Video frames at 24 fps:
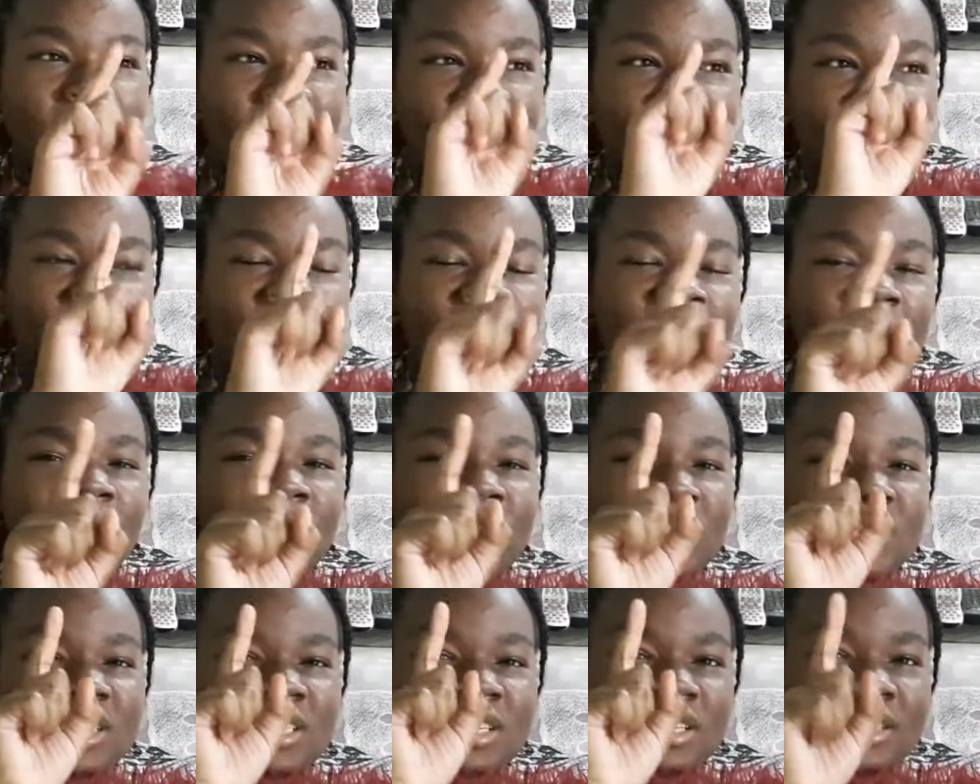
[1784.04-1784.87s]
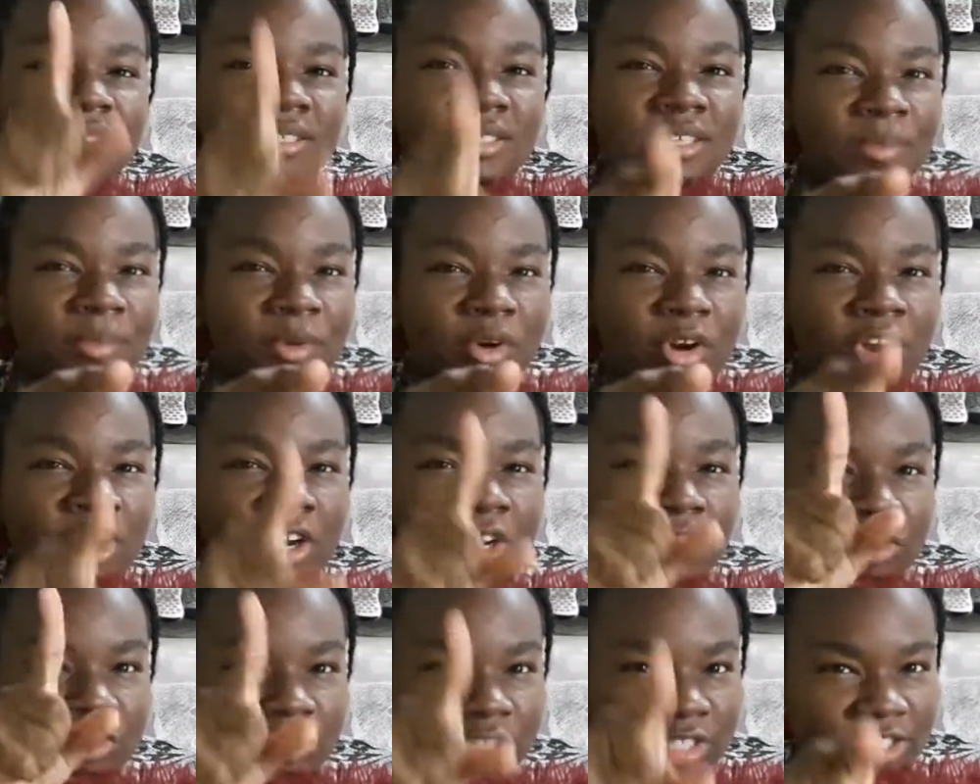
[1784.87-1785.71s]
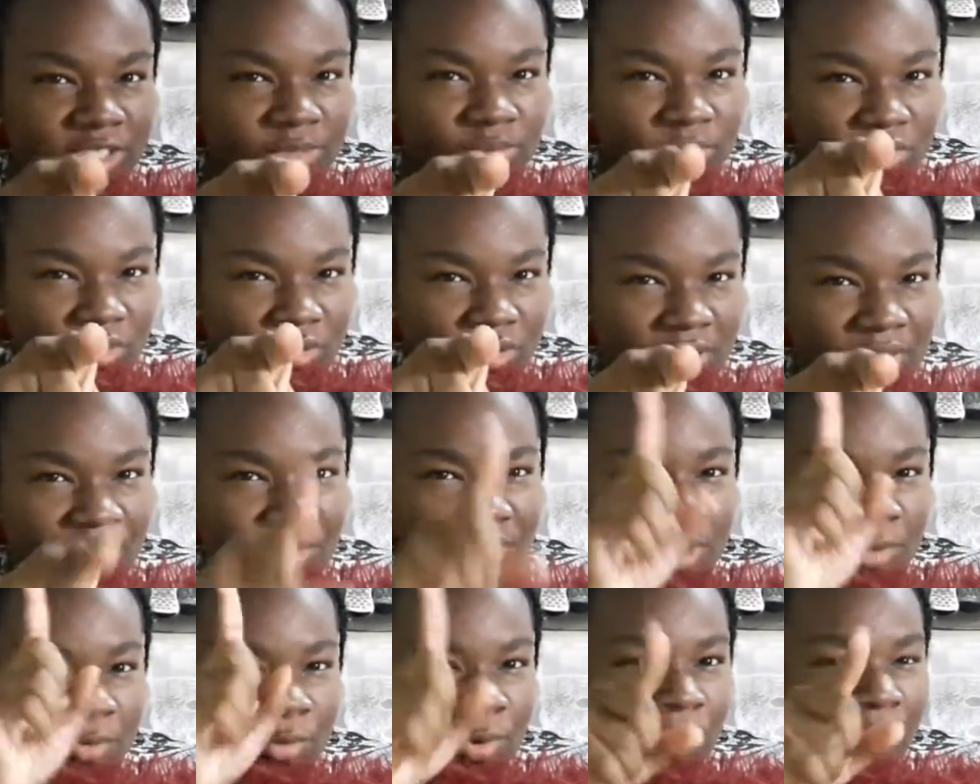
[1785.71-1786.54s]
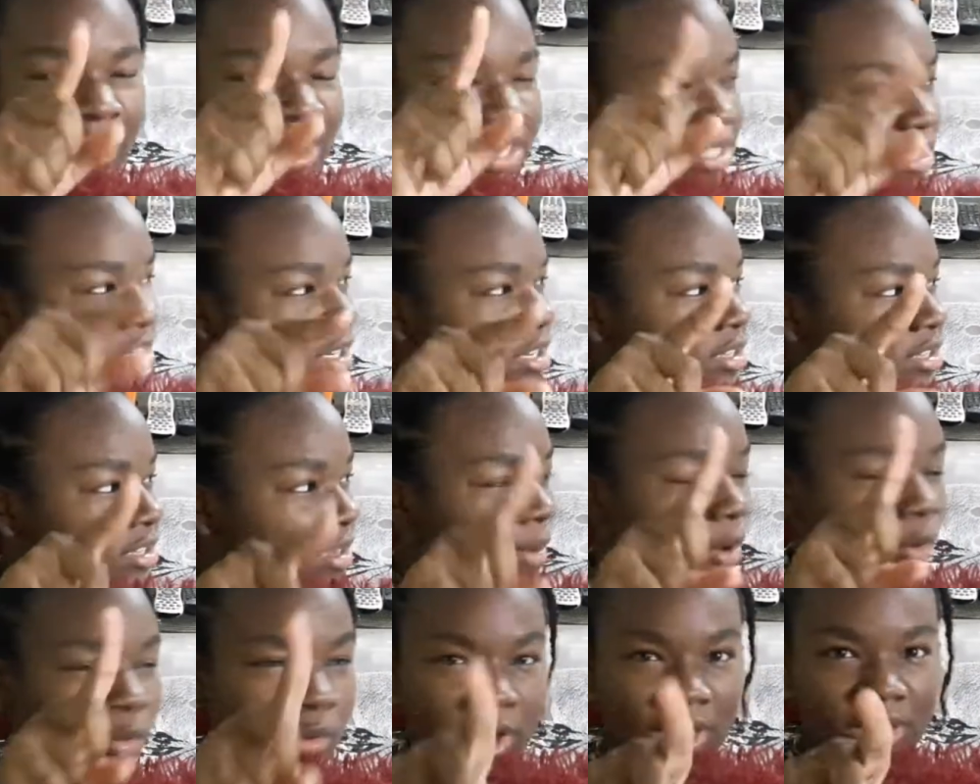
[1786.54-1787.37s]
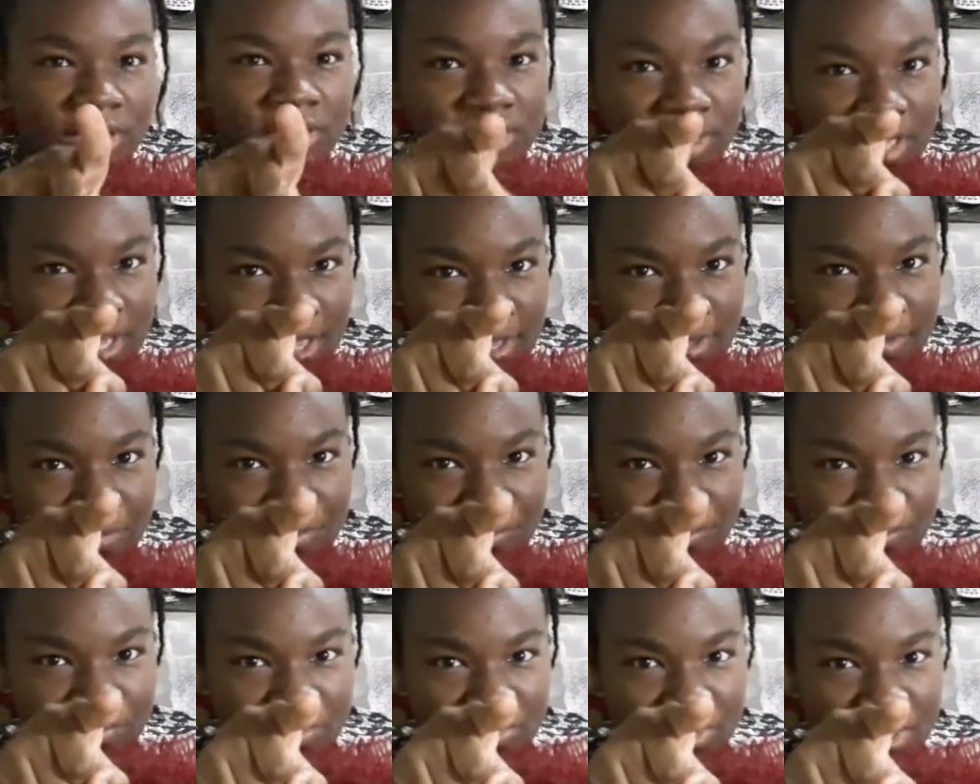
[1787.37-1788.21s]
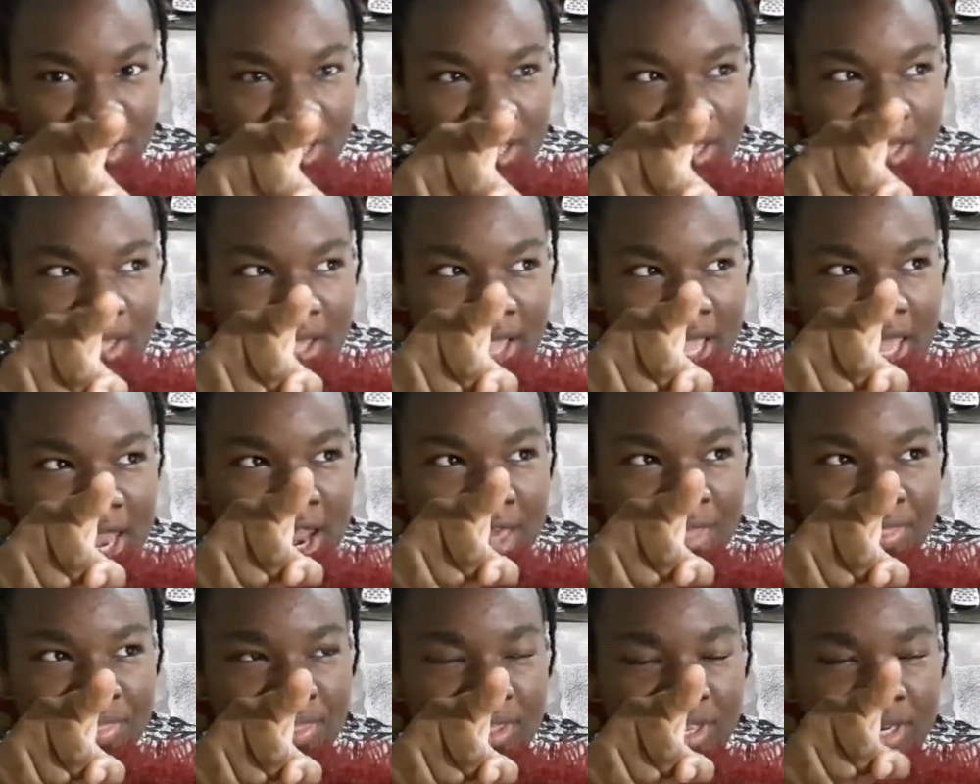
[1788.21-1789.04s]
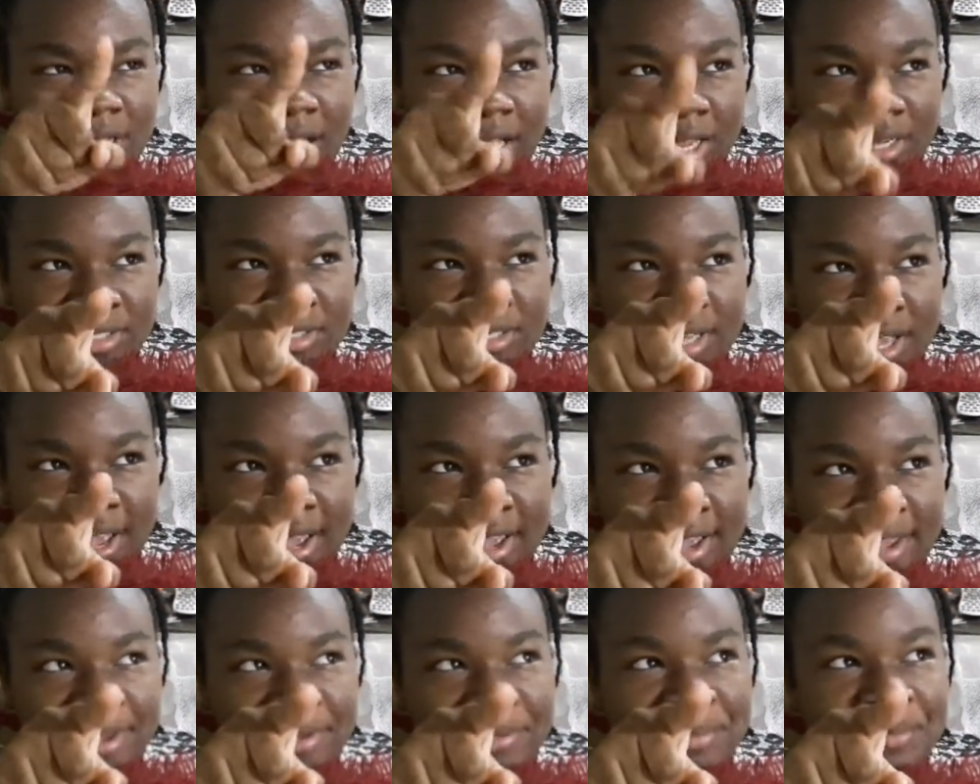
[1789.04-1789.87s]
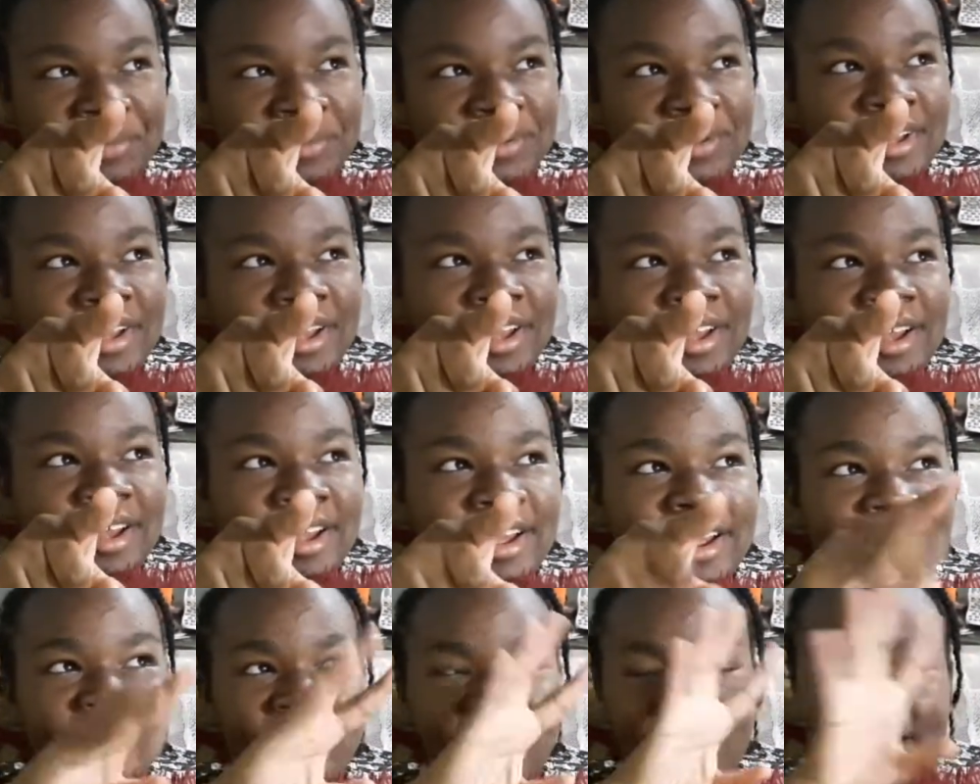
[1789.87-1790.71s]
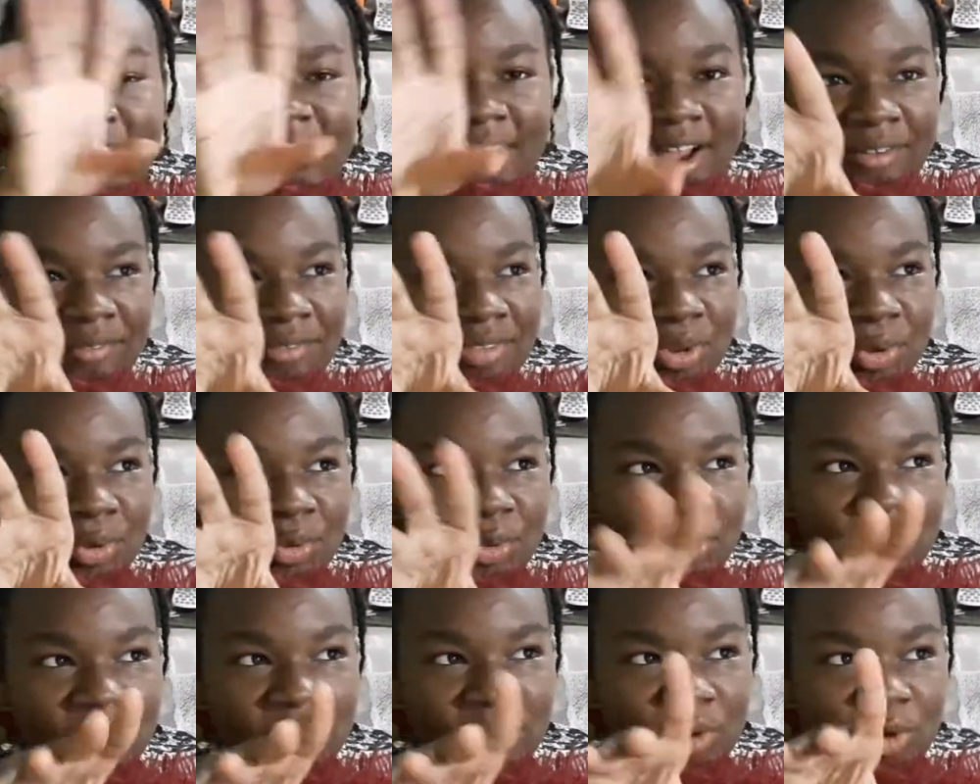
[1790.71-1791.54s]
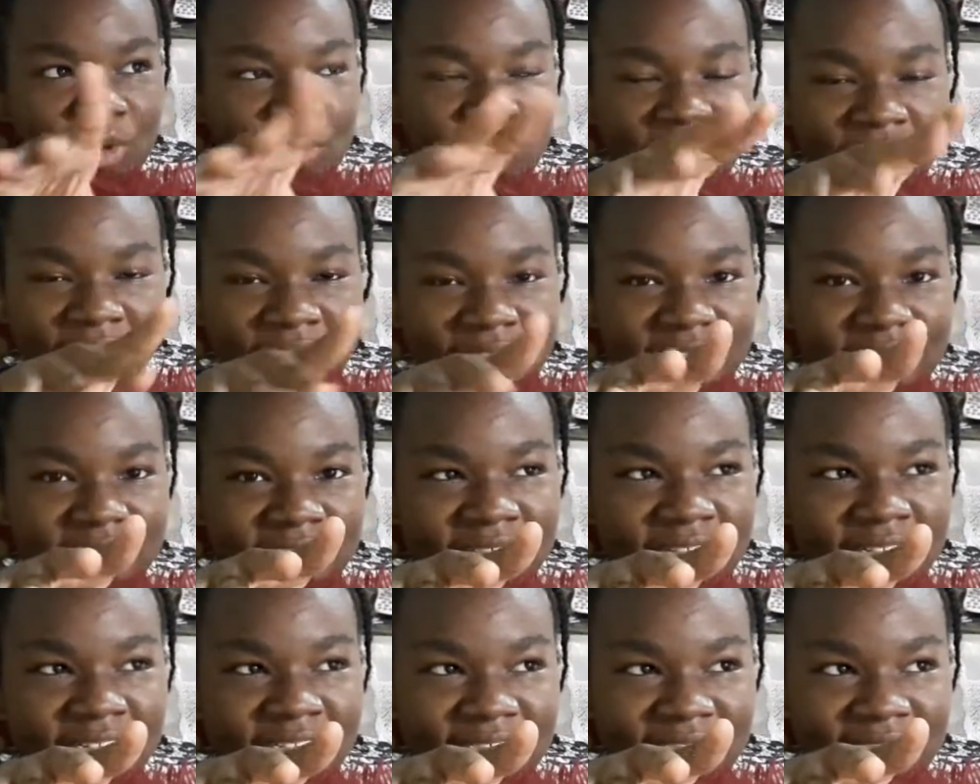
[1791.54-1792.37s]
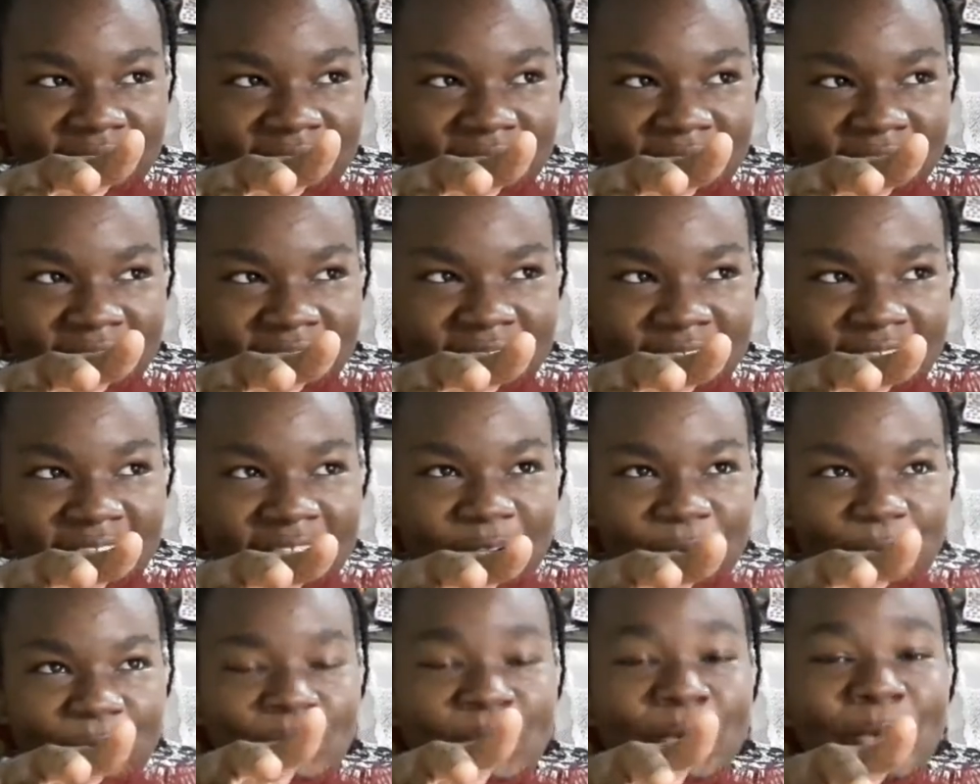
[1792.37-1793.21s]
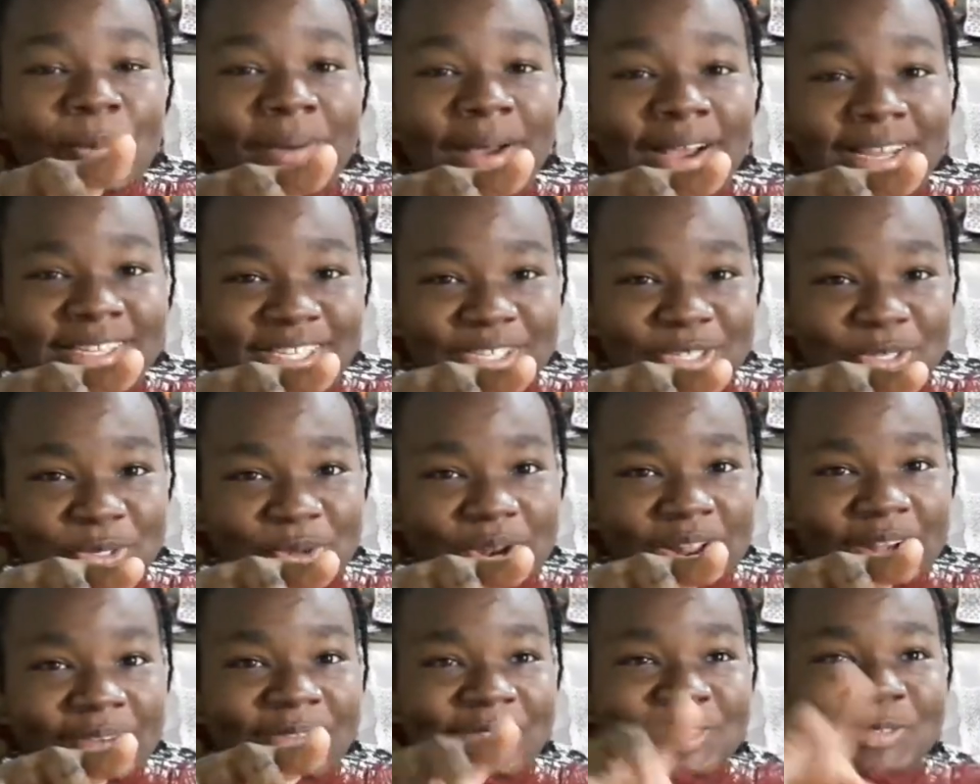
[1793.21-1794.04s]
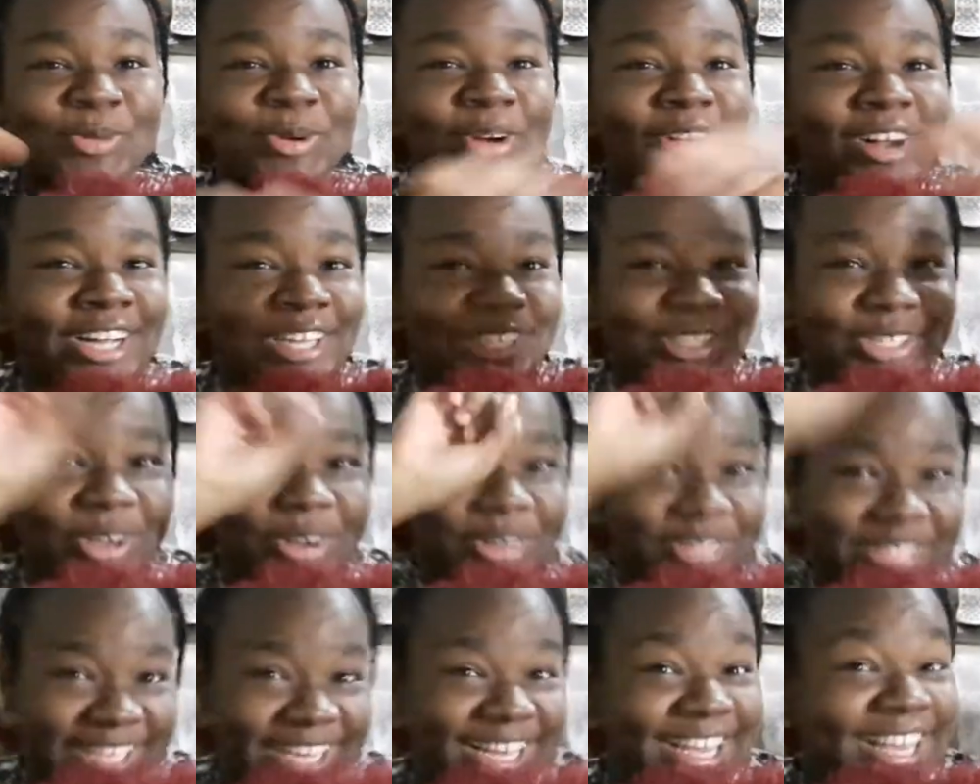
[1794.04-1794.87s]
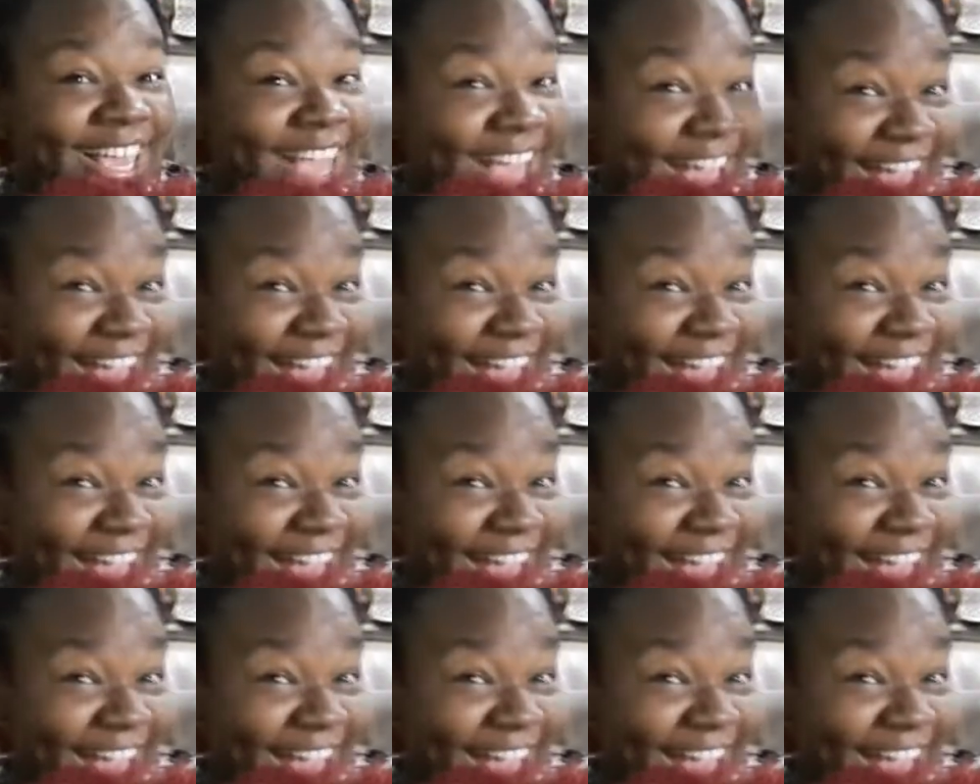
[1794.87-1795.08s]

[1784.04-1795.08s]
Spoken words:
Either it was in the summer or the Christmas. I think we went in the summer one time, and I think that time, right after the whole overheating incident, When we passed the toll office, we were all shouting, "Yeah!"